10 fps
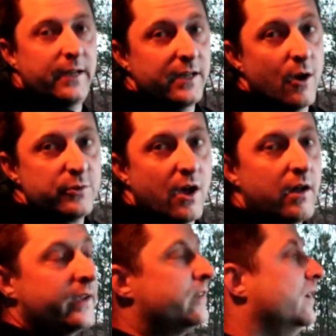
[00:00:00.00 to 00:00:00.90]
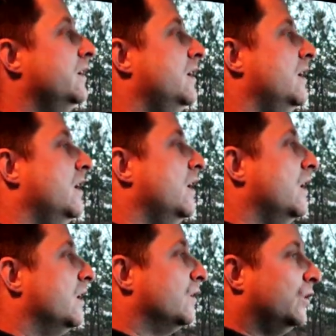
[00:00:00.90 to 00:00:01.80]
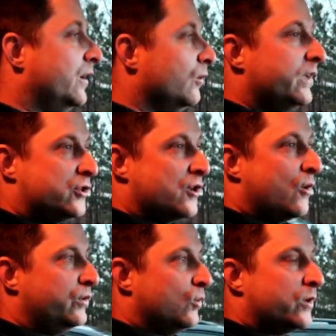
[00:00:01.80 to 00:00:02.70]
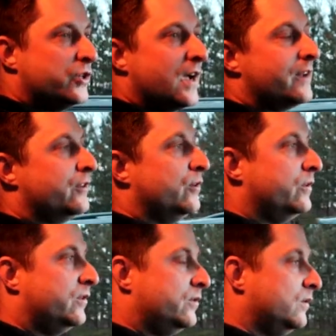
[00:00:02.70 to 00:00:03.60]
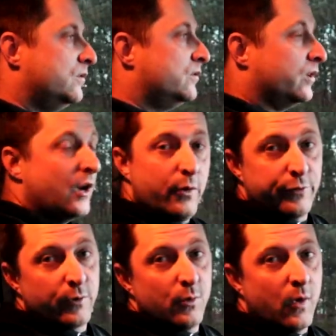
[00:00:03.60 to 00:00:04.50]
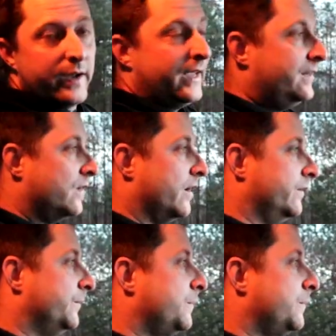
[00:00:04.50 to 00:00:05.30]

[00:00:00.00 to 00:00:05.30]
videos on it, literally showing you what you got to do to go through what he done.